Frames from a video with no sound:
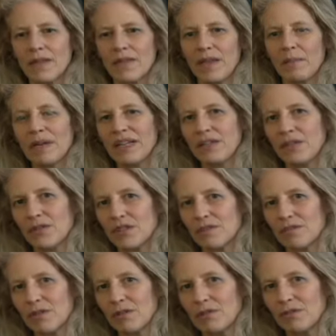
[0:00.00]
they might use a
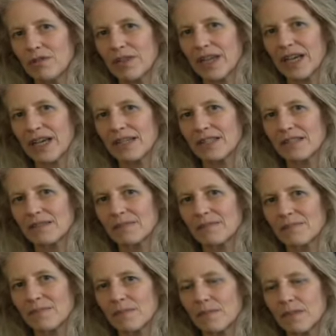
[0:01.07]
phone for that
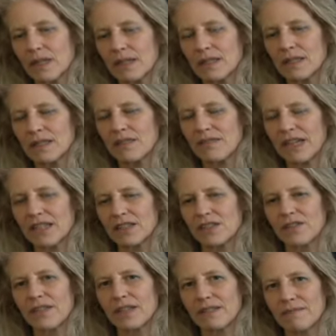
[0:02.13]
because it's
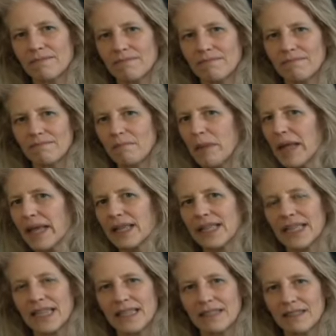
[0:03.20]
faster than
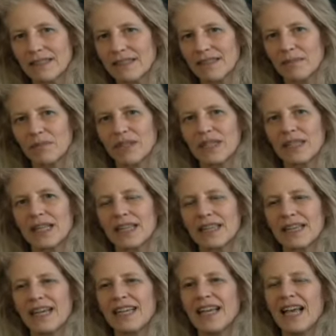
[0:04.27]
mailing something like
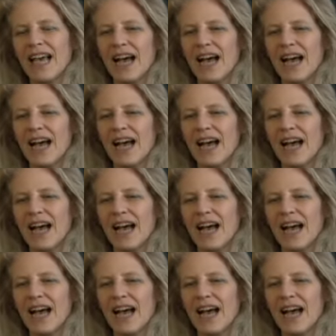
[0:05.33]
that.